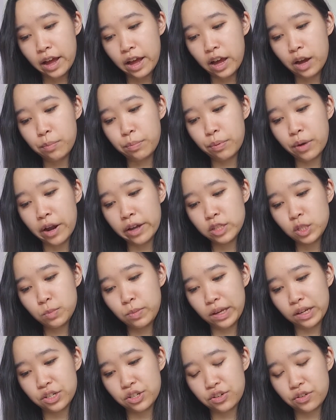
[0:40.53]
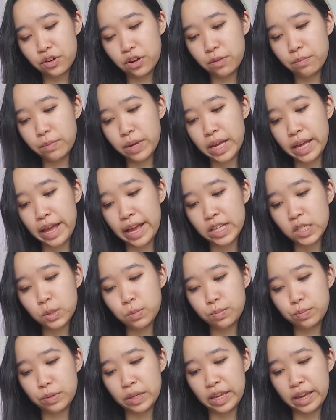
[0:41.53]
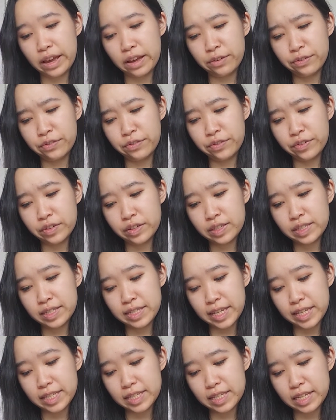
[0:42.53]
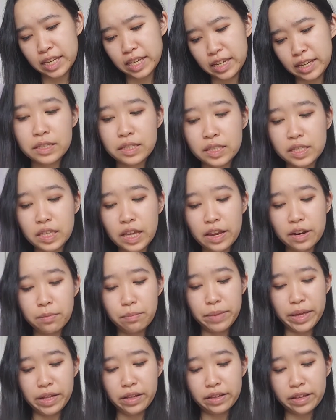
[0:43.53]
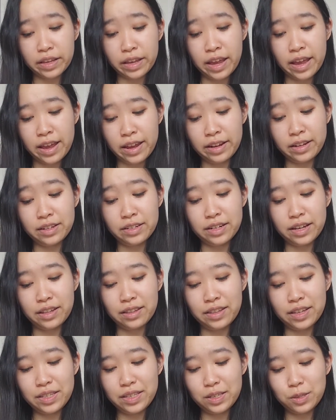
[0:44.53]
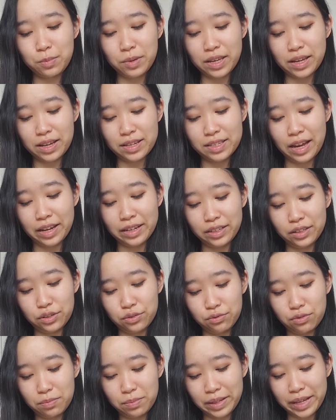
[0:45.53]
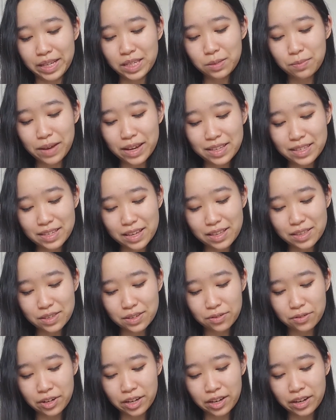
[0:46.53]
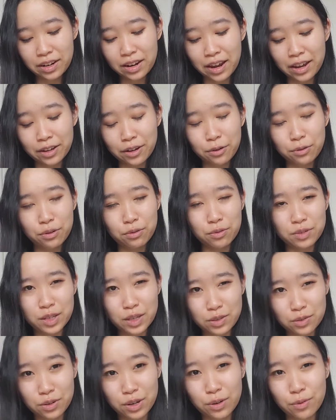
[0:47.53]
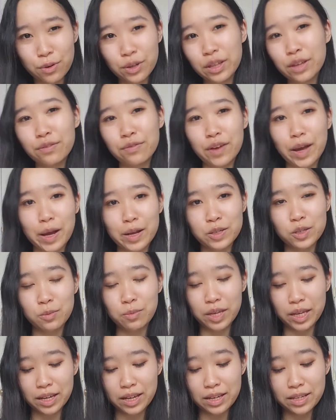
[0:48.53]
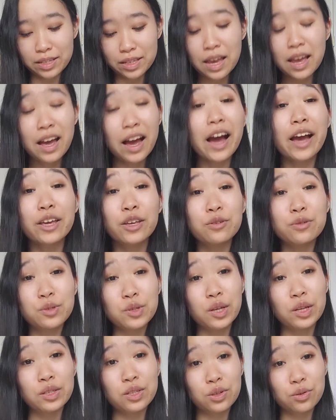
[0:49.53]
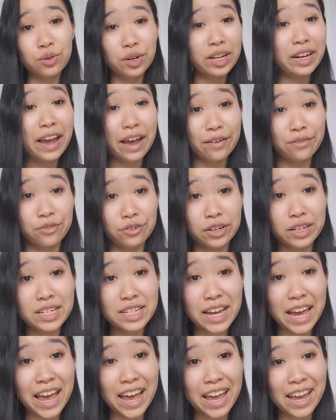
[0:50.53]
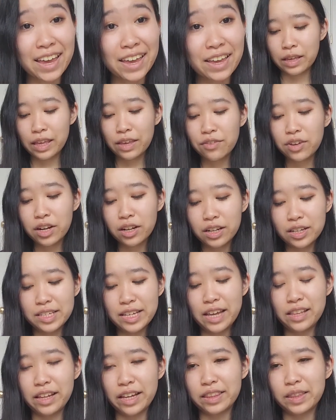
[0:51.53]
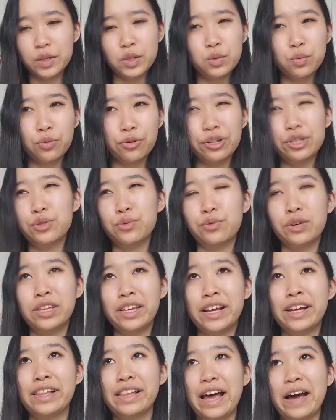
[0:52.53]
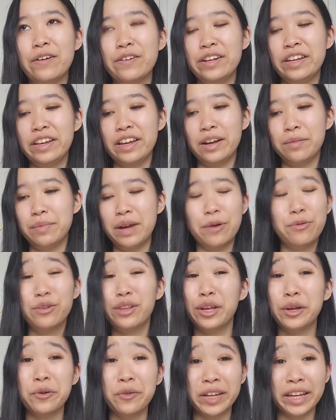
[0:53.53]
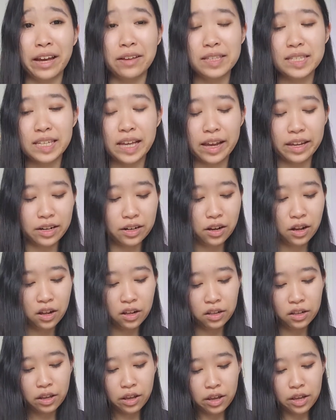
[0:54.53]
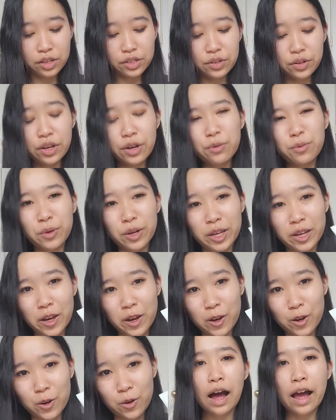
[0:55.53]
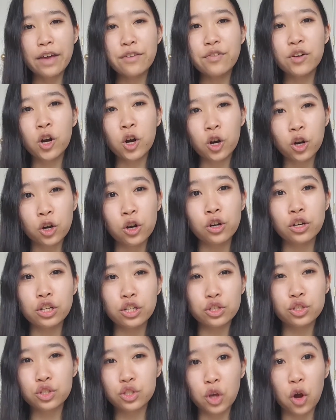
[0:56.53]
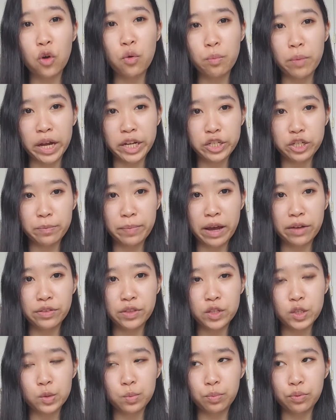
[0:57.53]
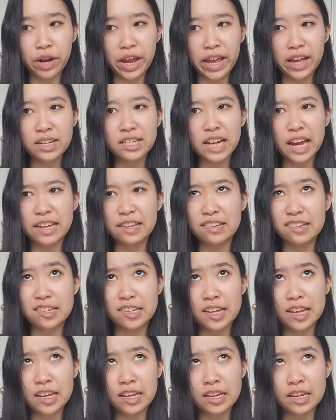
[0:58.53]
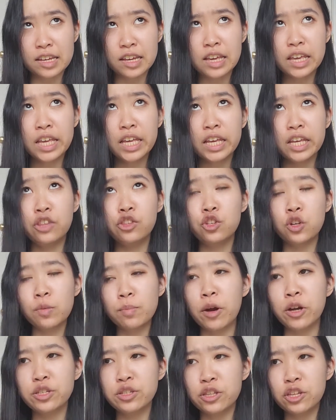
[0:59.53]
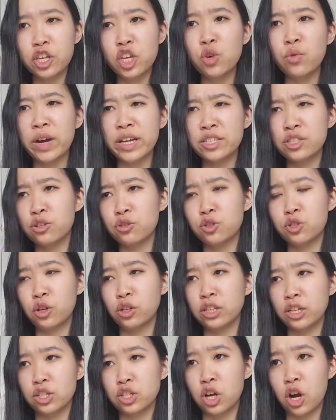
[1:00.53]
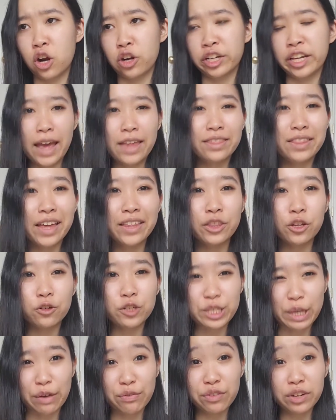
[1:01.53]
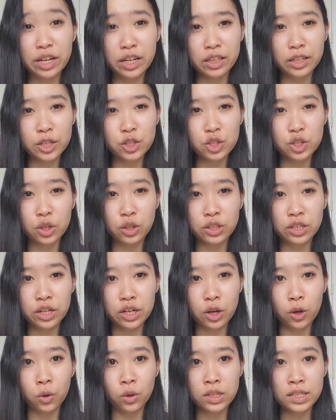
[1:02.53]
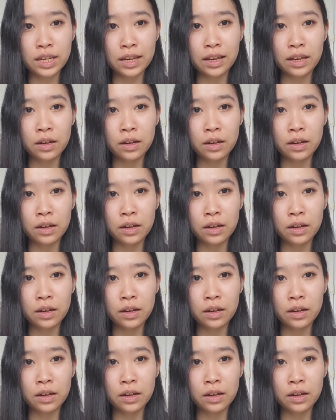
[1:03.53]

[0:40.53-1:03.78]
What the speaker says: broad spectrum SPF 60 sun milk, and this is because I need to replace my sunscreen. I go through sunscreen really fast because I use sunscreen every day, even on a day like this where it's really cloudy and I'm not really going outside at all. So here we go. I've heard so much about this brand. I think in certain parts of the US they're sold at Target, and then they're definitely sold at Ulta,